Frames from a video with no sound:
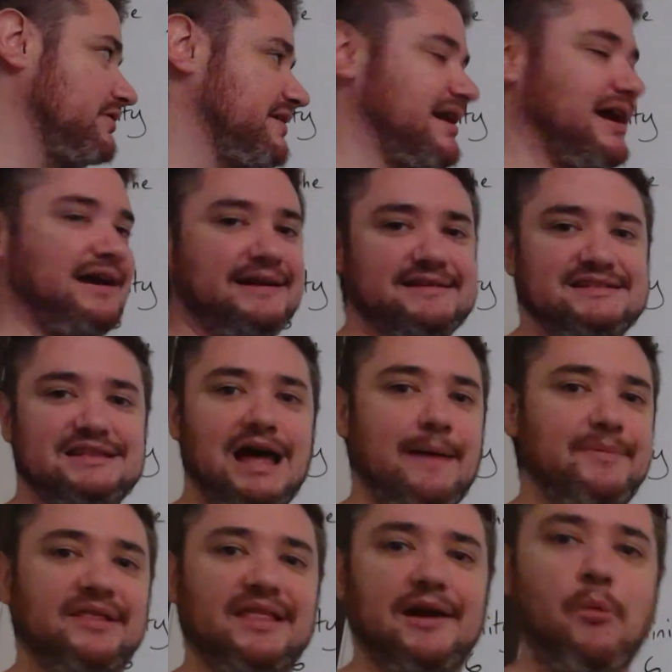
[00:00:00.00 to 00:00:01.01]
They're not going to stop
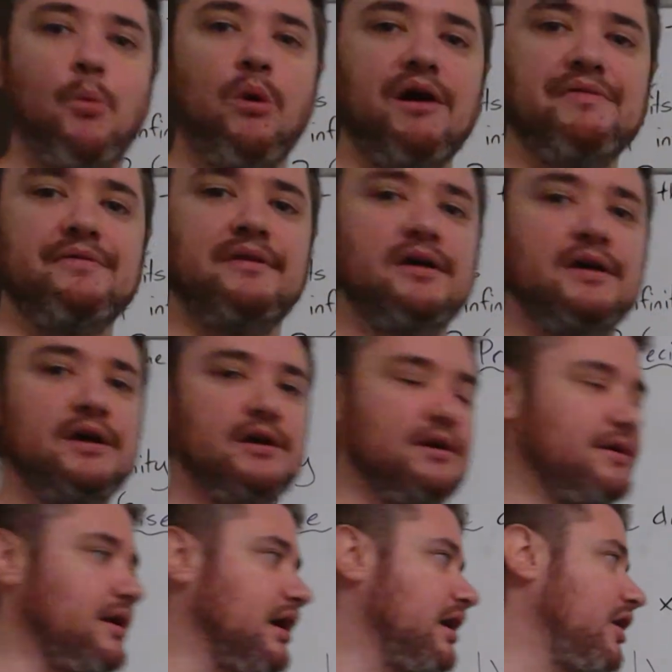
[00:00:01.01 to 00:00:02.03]
at like
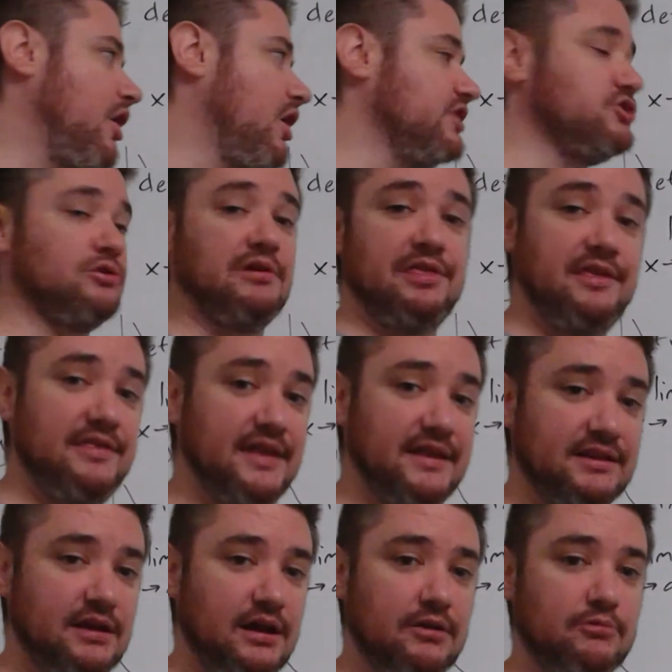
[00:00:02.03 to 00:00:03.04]
1/100th and
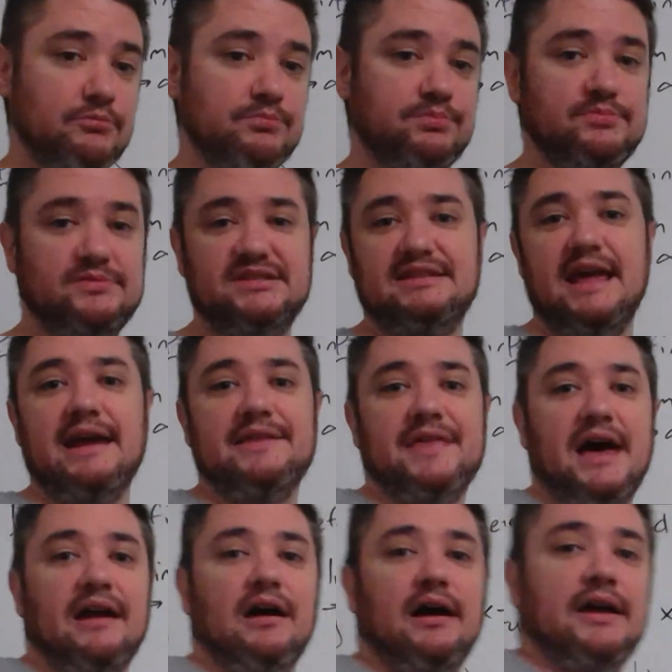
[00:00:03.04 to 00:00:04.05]
then kind of stay at
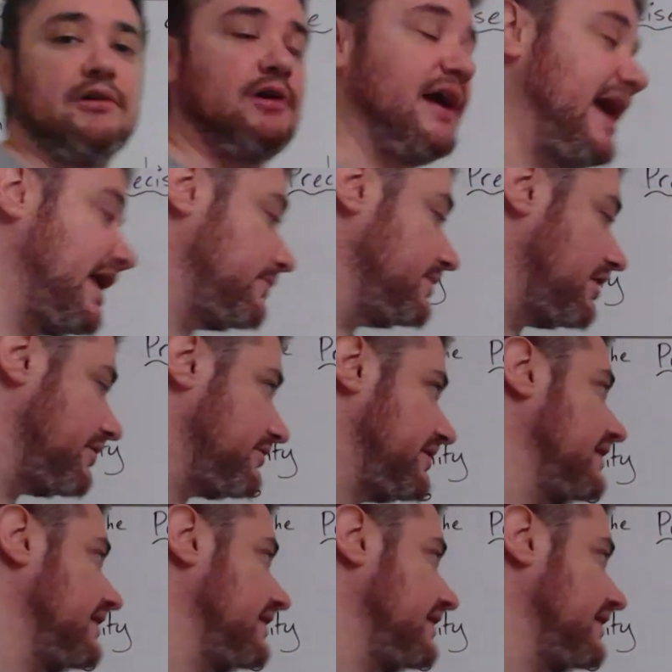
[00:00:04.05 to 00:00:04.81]
that height, right? How do we know they're